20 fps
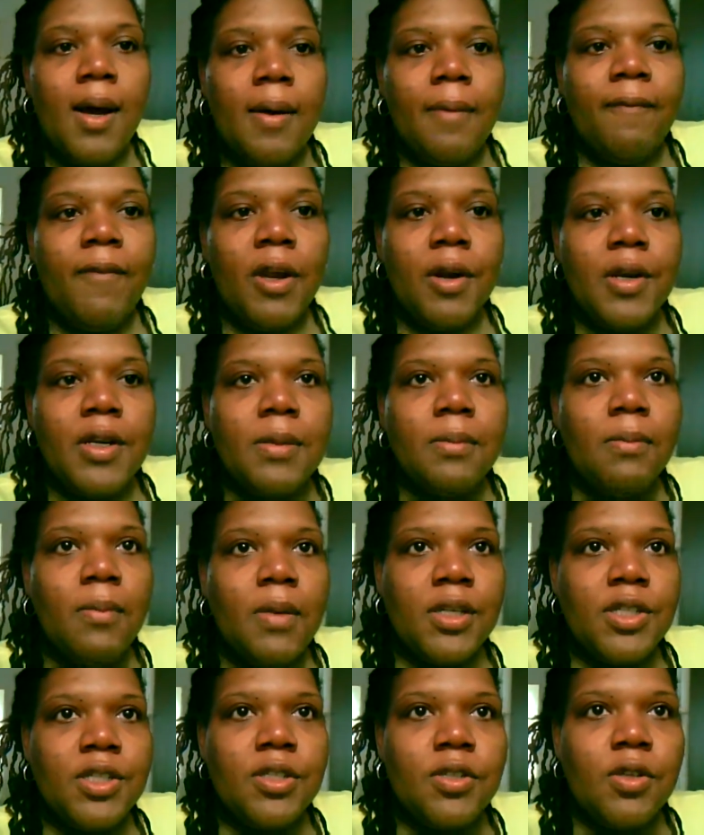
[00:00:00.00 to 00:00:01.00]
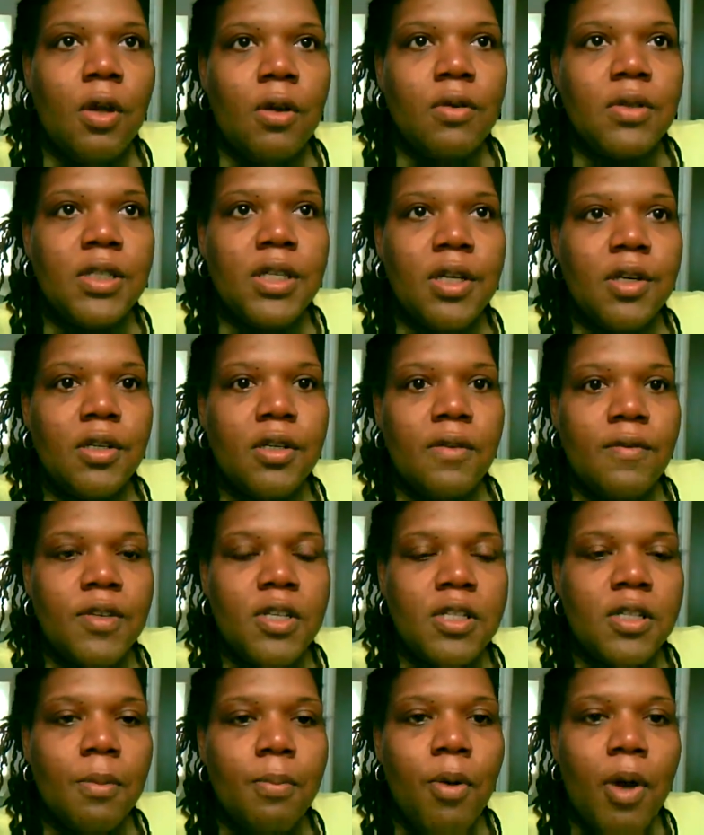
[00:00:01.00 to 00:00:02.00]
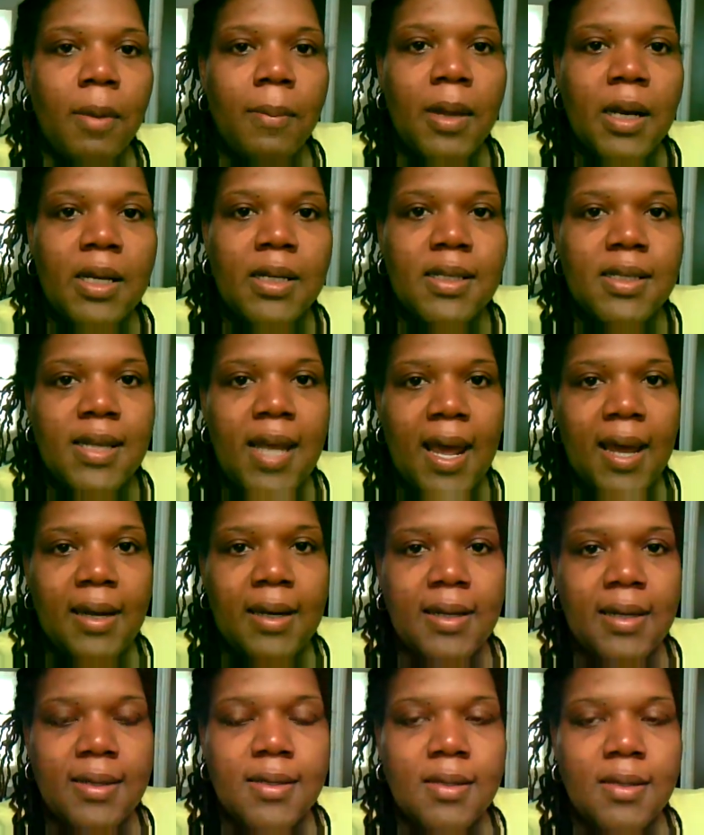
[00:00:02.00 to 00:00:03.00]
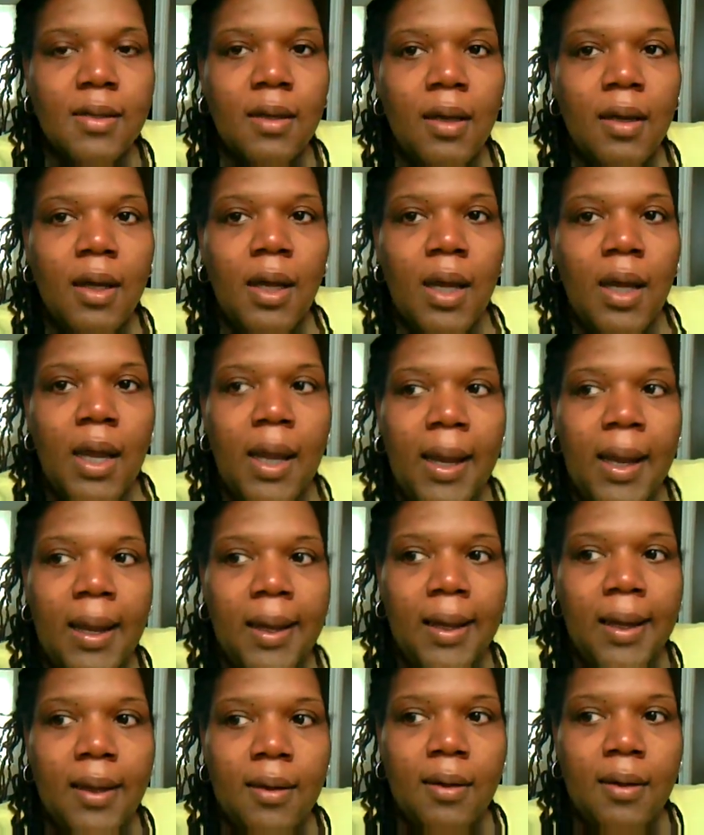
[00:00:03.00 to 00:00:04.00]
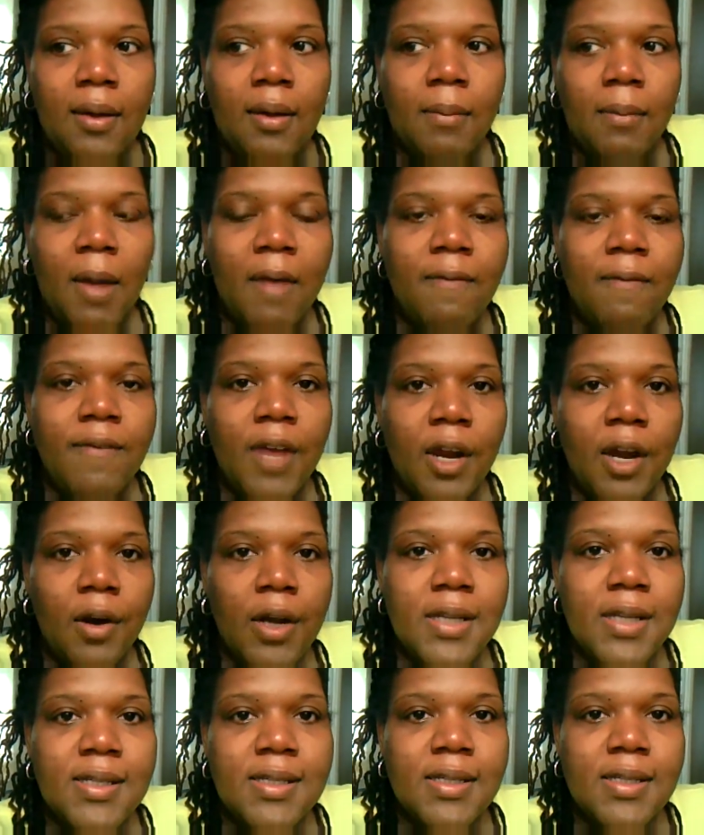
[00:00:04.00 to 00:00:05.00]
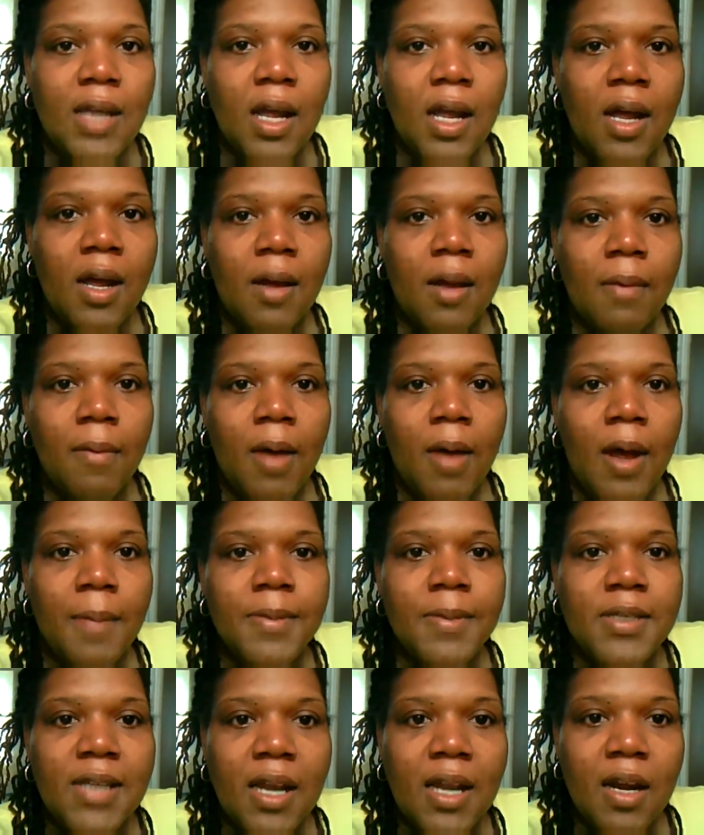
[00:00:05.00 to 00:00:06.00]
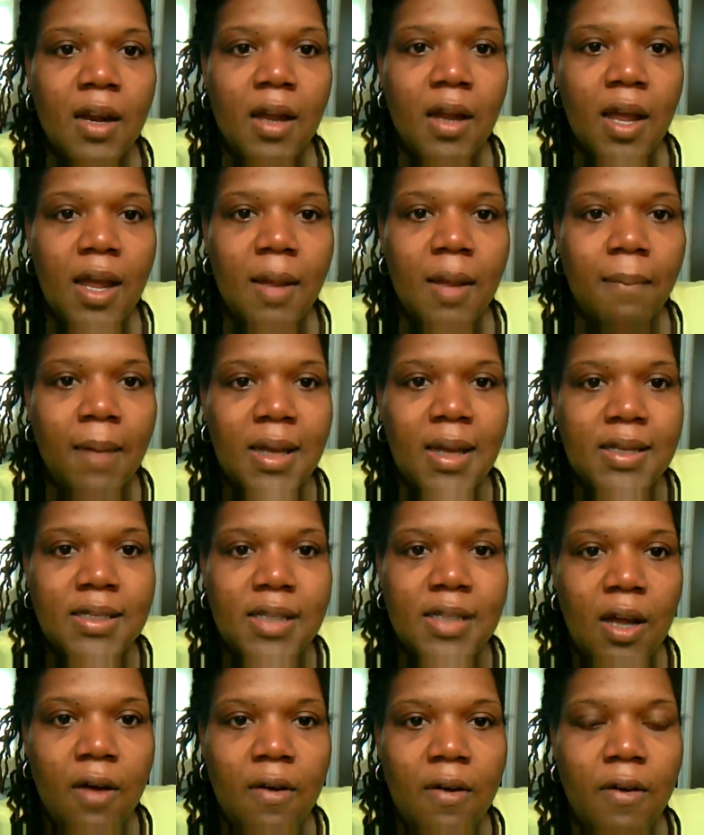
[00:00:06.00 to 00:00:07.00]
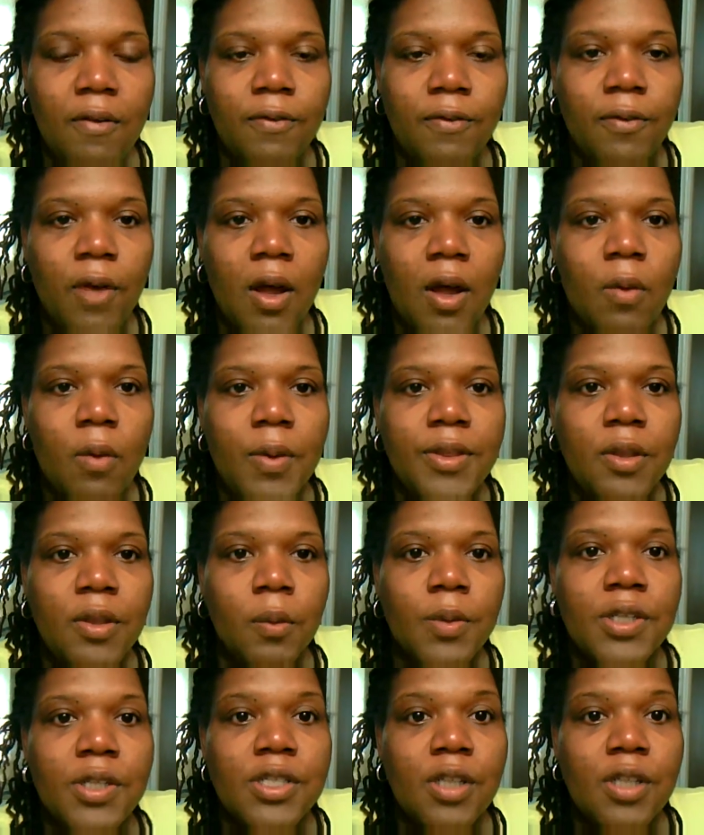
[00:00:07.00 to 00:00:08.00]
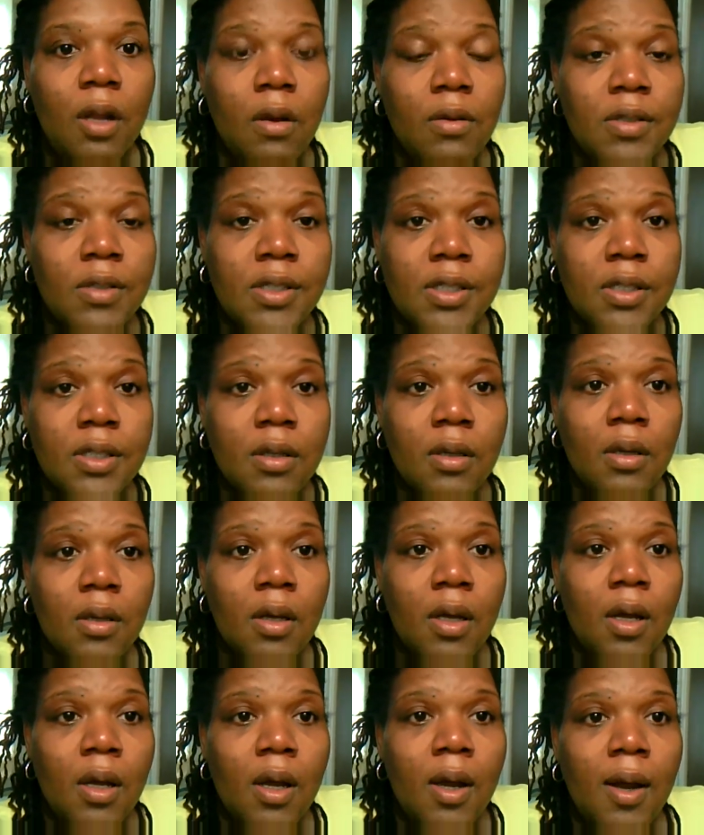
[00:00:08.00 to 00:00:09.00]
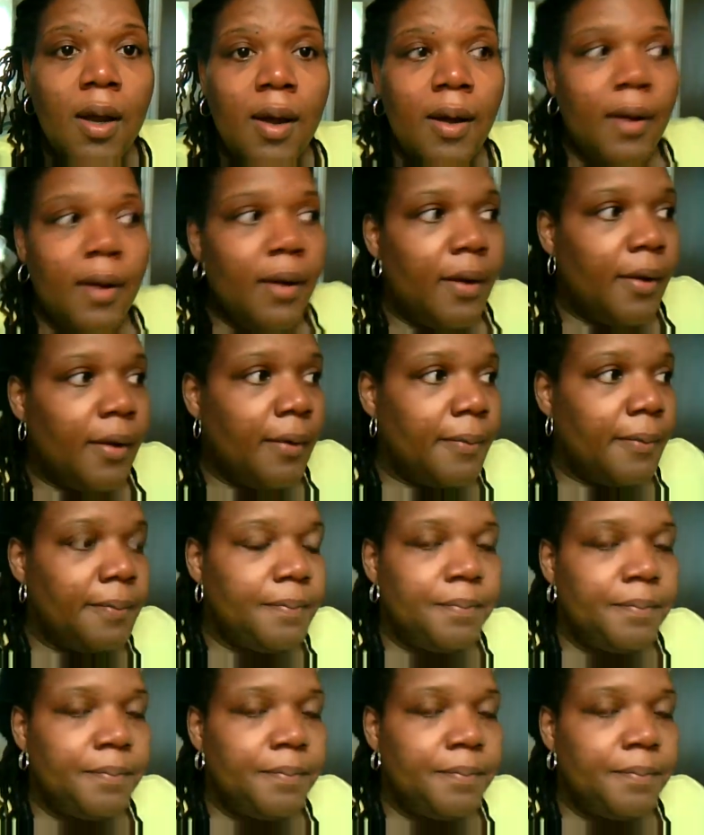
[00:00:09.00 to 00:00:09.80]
Very much so tears of disappointment and sadness. And I'm very upset at myself with the results that